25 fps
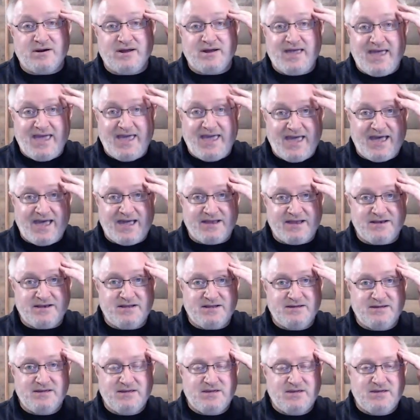
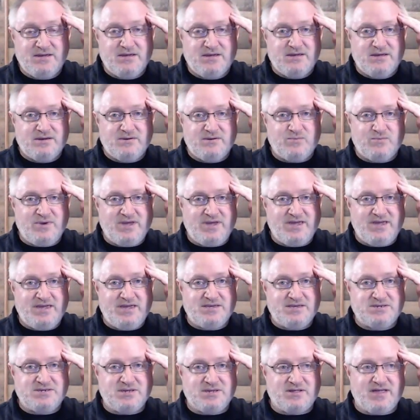head, we
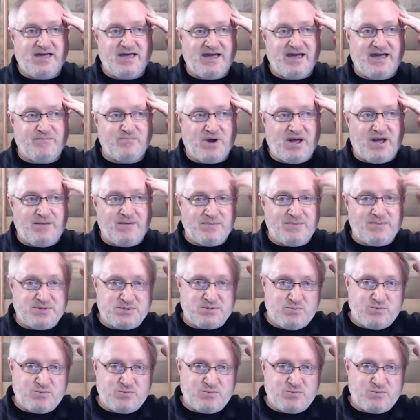still have problems